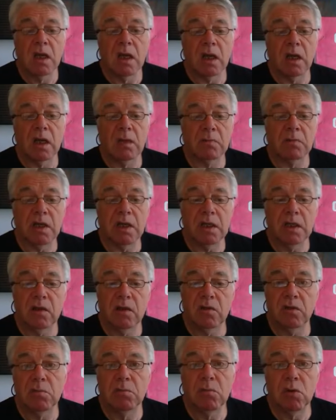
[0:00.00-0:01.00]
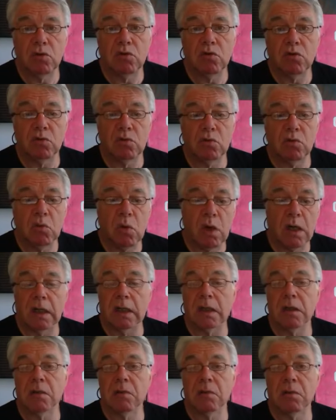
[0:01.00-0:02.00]
Then there's the Module
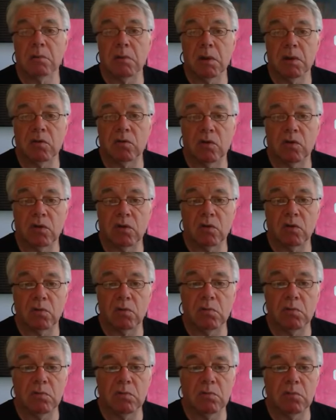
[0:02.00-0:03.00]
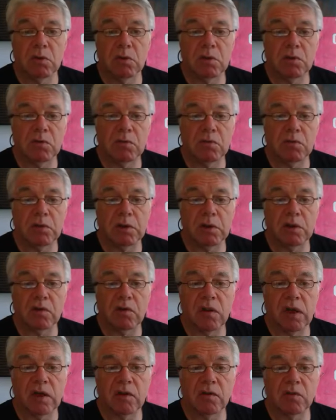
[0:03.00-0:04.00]
1 motorcycle manoeuvring
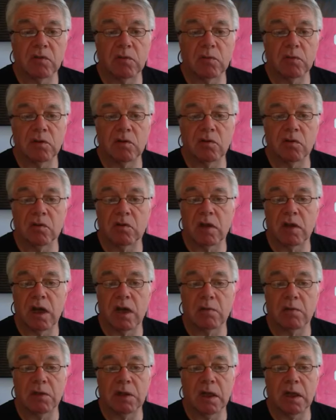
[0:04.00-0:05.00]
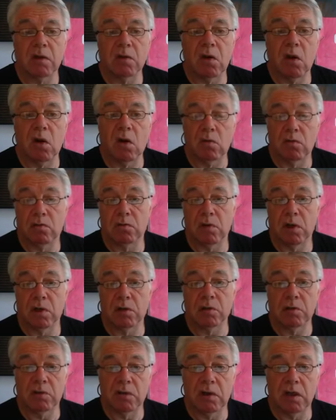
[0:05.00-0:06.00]
test, which is carried out
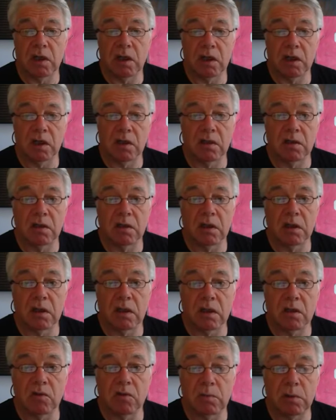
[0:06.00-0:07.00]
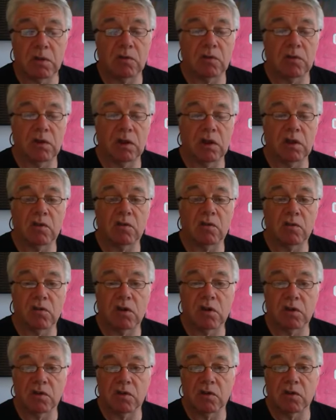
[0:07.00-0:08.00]
off-road in the specially
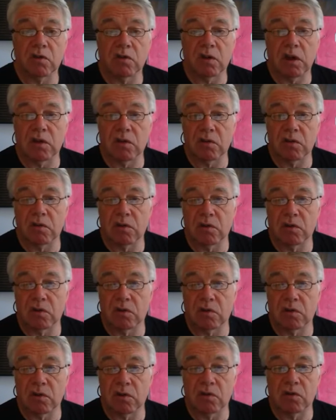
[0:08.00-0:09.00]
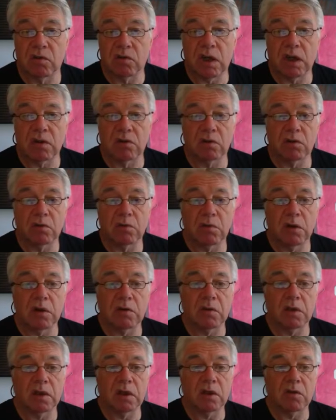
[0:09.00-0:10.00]
constructed centres that are scattered
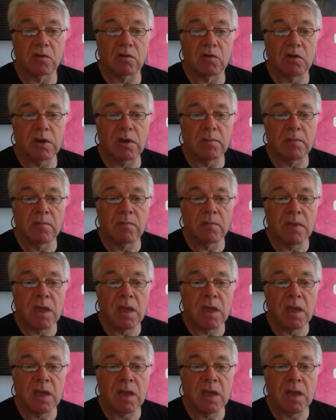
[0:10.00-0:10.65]
around the country.